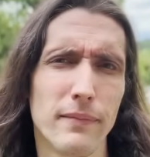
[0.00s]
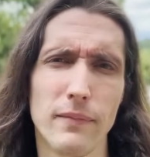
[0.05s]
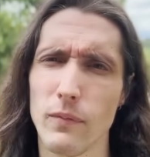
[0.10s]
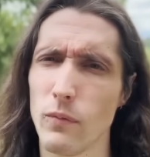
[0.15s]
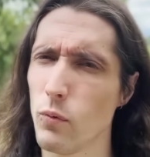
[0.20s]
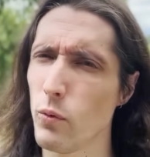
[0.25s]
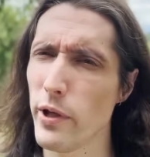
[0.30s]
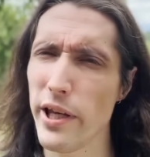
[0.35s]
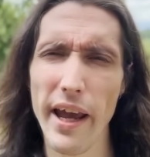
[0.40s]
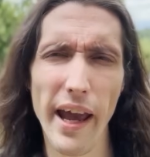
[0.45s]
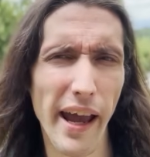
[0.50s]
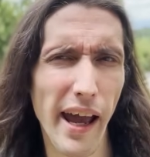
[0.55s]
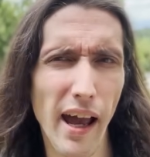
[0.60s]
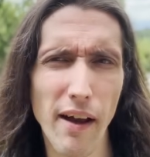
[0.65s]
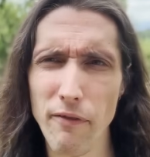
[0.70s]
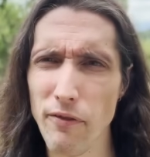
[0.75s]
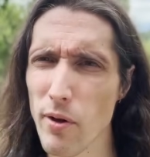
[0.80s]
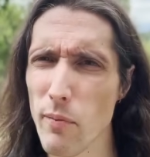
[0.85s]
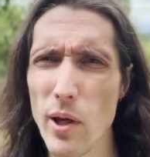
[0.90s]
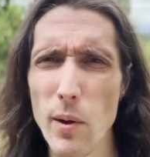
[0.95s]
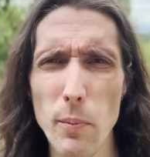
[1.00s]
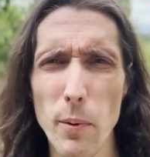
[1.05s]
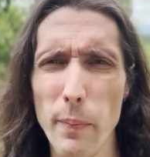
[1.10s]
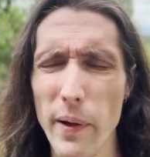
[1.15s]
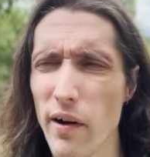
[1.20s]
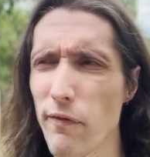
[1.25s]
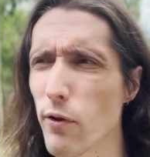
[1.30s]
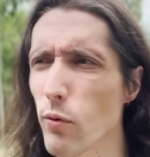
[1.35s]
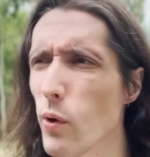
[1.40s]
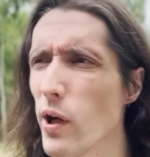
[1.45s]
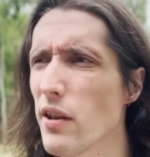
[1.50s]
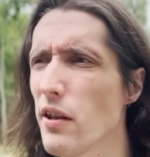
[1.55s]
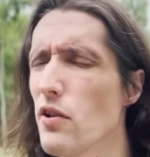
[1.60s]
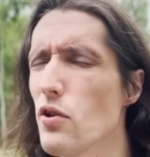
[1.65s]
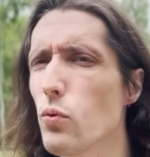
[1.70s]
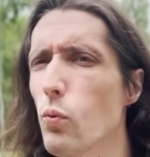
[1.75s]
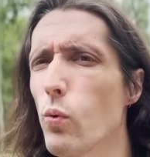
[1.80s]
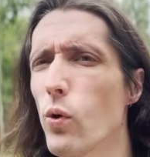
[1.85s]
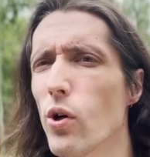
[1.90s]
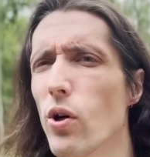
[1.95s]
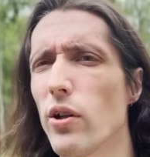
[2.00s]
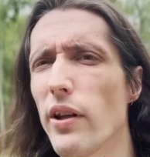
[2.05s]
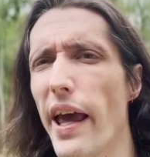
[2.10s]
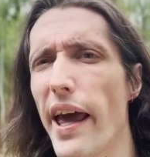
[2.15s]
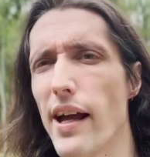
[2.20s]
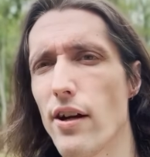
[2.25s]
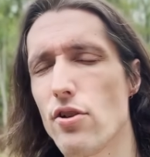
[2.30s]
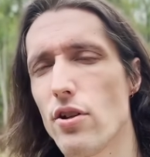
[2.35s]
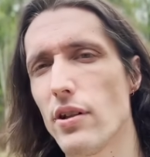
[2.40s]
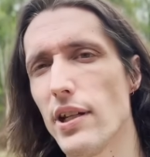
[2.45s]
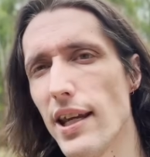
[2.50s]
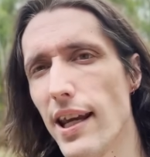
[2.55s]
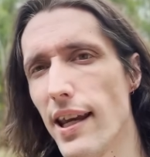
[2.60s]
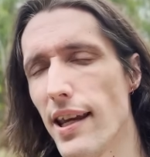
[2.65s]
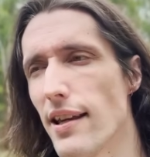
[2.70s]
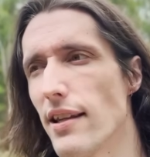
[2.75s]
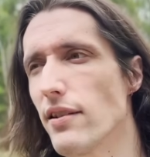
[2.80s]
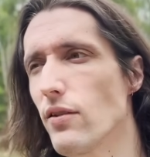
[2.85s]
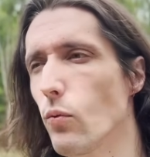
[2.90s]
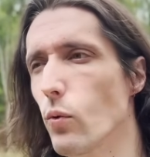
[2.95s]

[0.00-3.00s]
we have to be prepared for what this world actually is.